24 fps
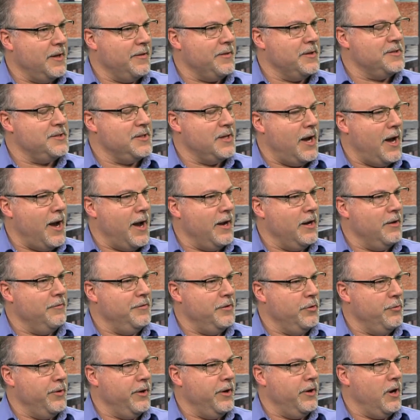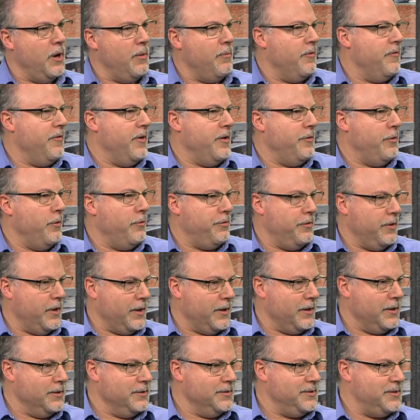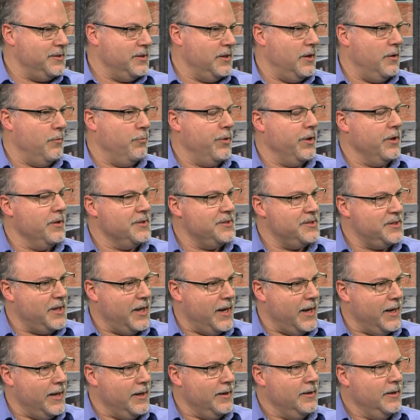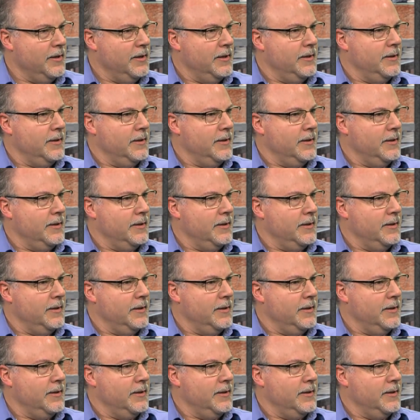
on the side of doing a number of other things, real estate,